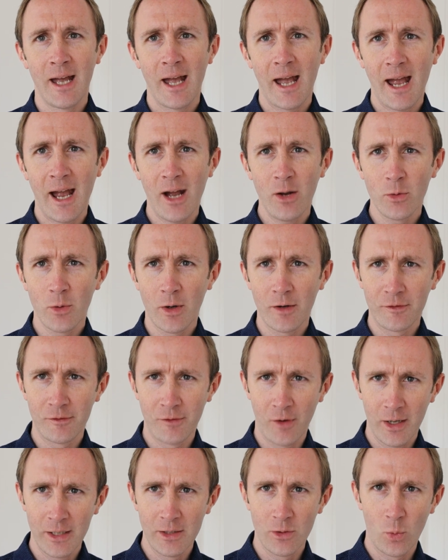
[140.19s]
how do I
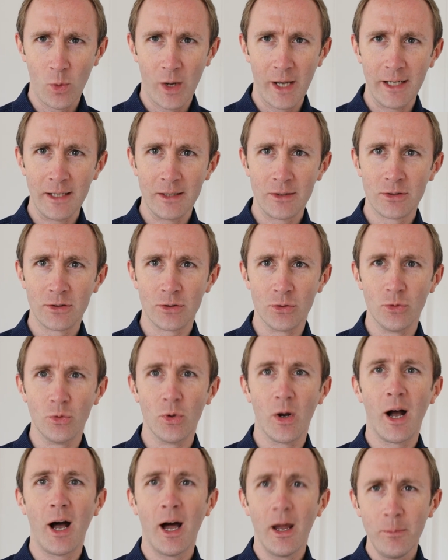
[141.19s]
find a way
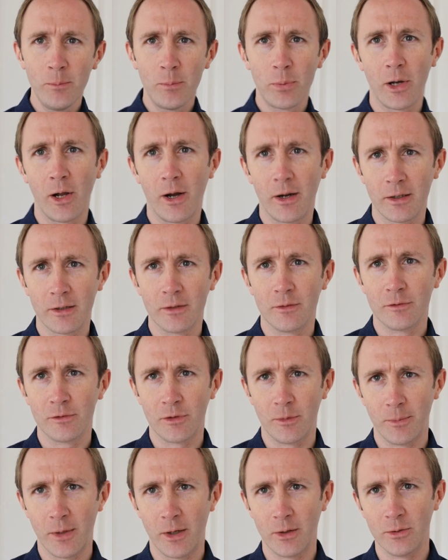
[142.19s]
to unplug
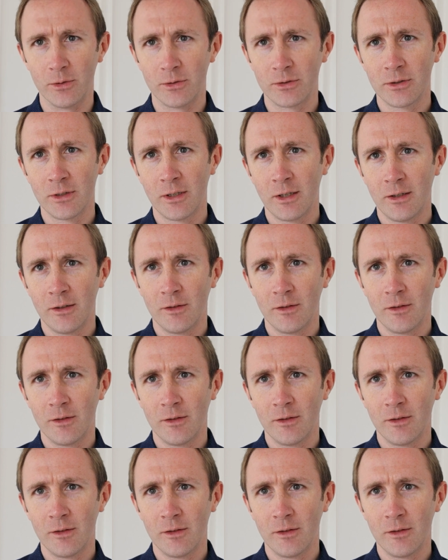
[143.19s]
from those